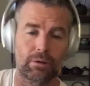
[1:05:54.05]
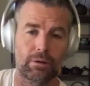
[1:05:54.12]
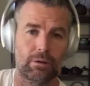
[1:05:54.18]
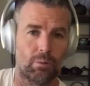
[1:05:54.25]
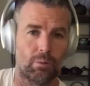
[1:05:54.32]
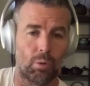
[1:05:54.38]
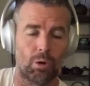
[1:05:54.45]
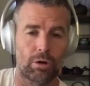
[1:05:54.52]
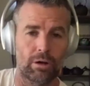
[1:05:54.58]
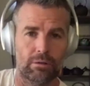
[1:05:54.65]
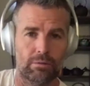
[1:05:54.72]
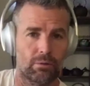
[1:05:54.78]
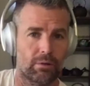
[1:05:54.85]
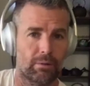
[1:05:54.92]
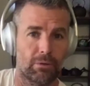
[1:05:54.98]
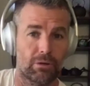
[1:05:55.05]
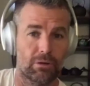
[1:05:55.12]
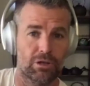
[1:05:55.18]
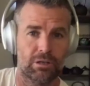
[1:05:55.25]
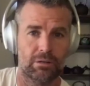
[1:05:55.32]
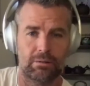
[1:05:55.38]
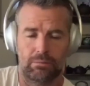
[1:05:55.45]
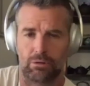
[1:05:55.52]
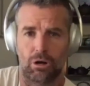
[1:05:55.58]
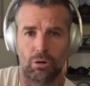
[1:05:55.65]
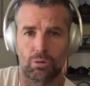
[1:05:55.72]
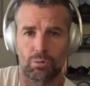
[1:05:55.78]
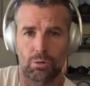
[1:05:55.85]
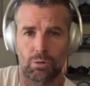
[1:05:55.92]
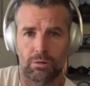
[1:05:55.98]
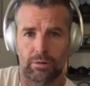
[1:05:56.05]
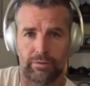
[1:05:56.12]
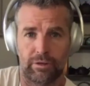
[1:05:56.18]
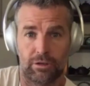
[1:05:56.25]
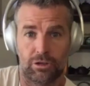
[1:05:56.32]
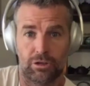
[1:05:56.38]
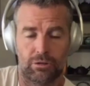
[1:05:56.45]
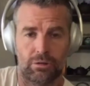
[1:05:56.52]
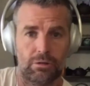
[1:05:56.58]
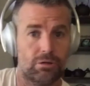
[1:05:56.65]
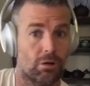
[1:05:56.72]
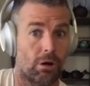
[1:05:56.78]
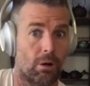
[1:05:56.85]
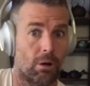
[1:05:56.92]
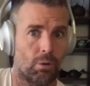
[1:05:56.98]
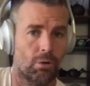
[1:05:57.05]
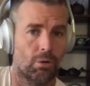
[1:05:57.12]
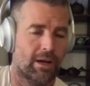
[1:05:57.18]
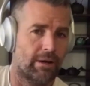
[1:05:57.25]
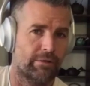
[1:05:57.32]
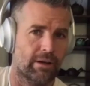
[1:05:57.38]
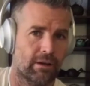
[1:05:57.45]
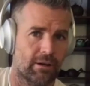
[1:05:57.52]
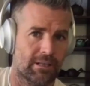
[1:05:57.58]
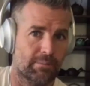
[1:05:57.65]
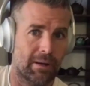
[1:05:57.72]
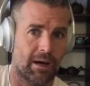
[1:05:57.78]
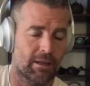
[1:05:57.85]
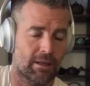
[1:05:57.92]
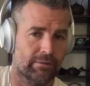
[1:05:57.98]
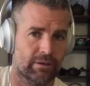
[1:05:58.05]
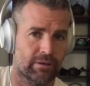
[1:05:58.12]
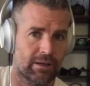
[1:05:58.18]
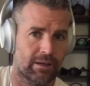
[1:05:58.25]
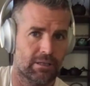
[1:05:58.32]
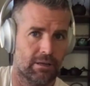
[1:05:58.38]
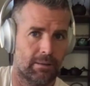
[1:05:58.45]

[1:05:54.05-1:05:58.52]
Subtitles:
water through immersion, cold water if you choose, or hot water, having a nice bath of a night time.